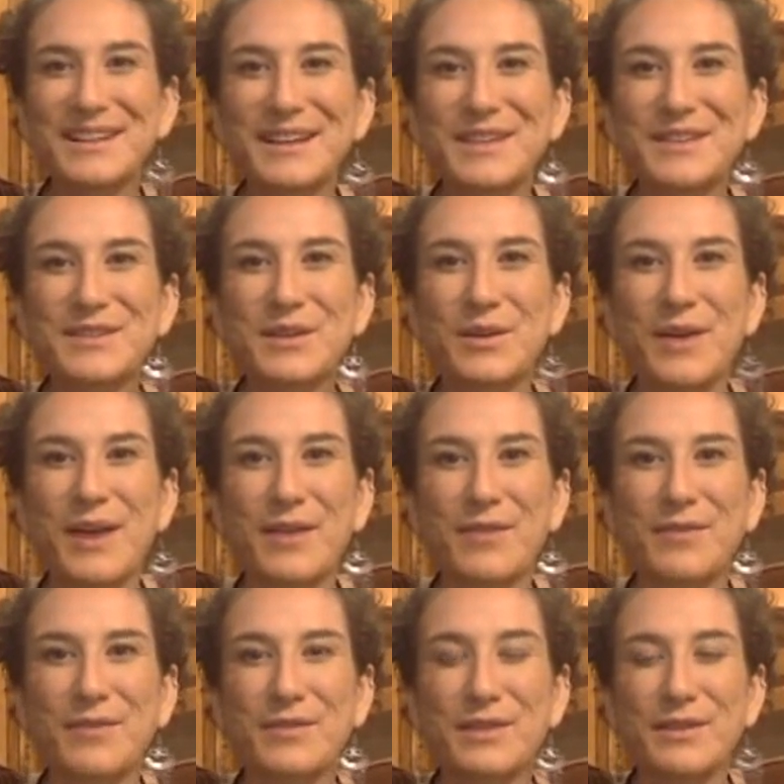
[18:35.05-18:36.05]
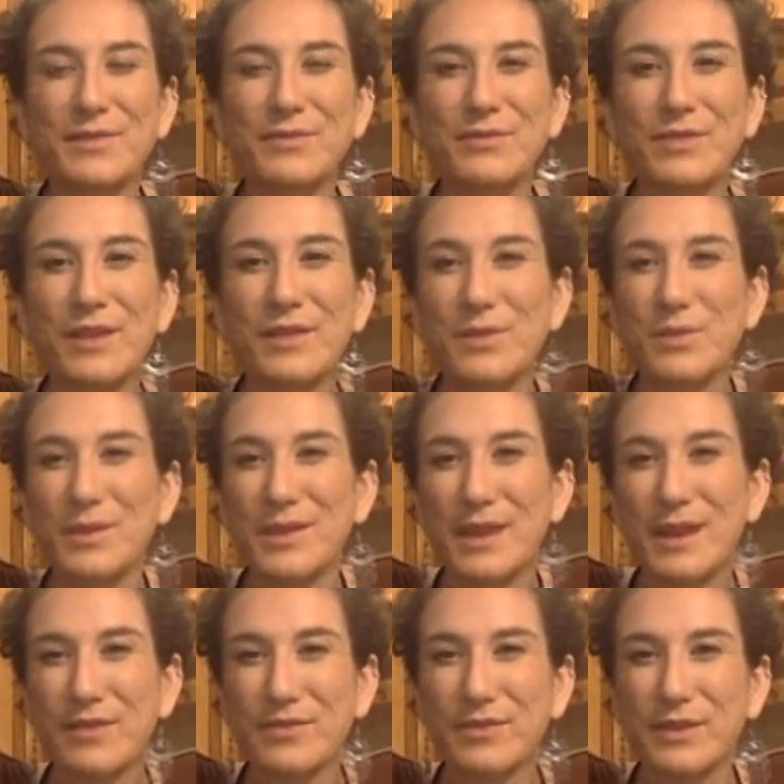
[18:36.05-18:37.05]
So I really love the way that I
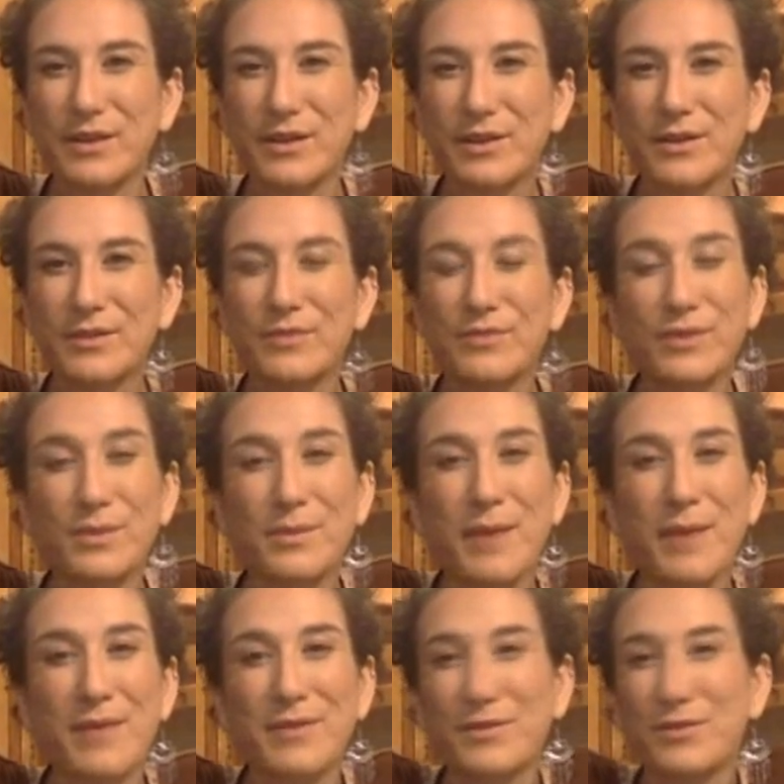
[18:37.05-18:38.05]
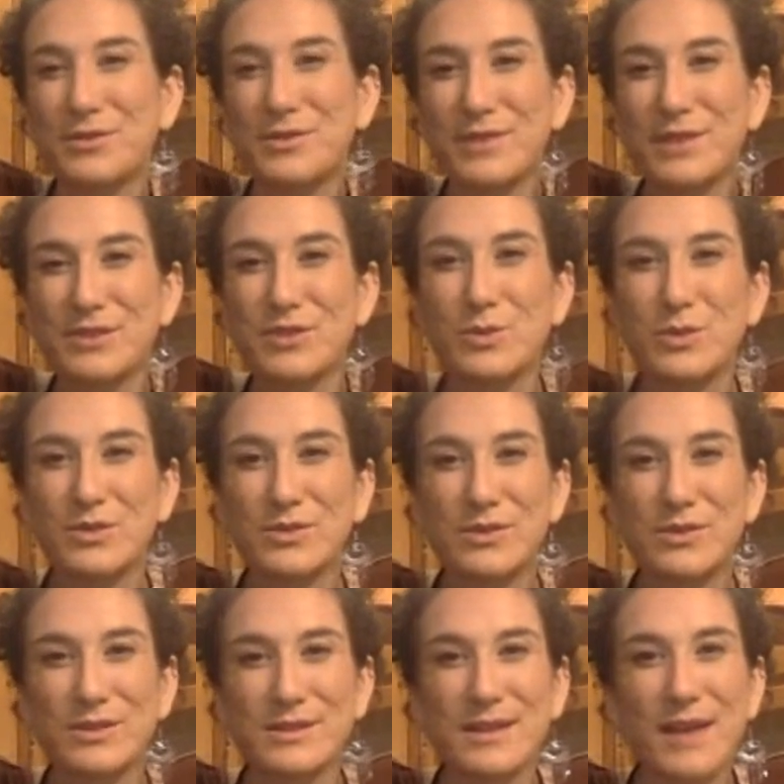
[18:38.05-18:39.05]
feel from having fruits and vegetables
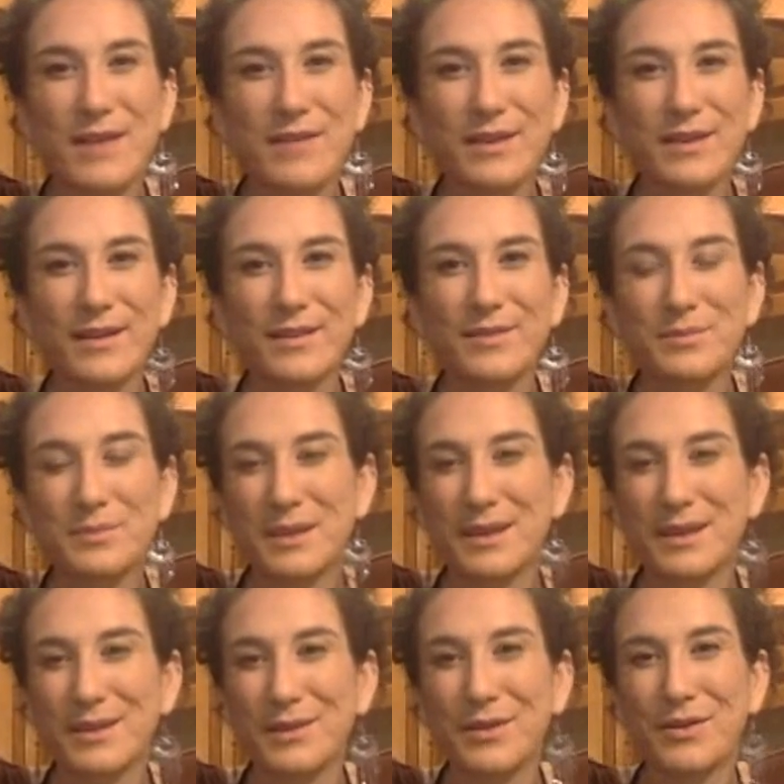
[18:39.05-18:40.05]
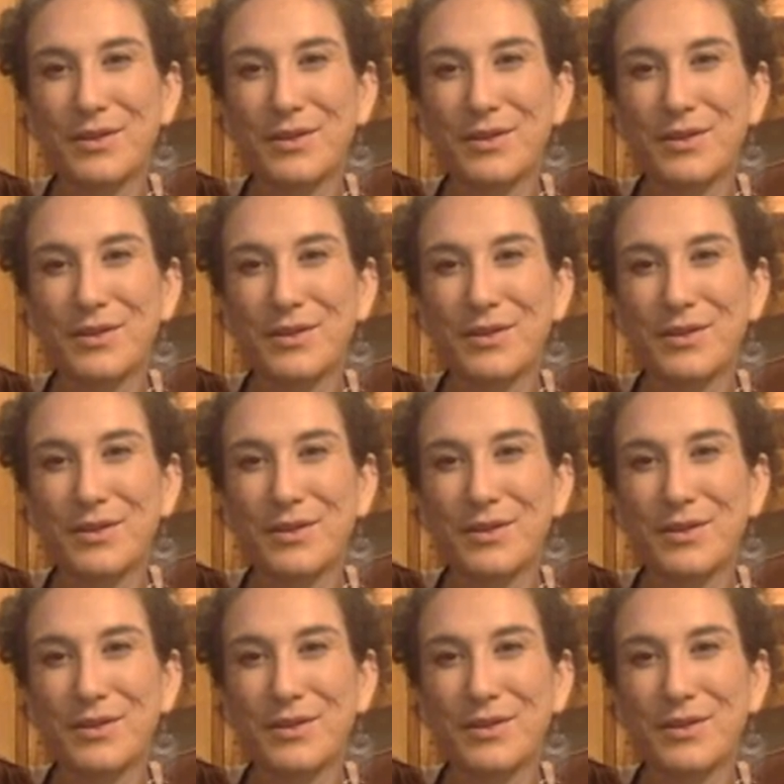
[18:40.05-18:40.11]
versus having meat or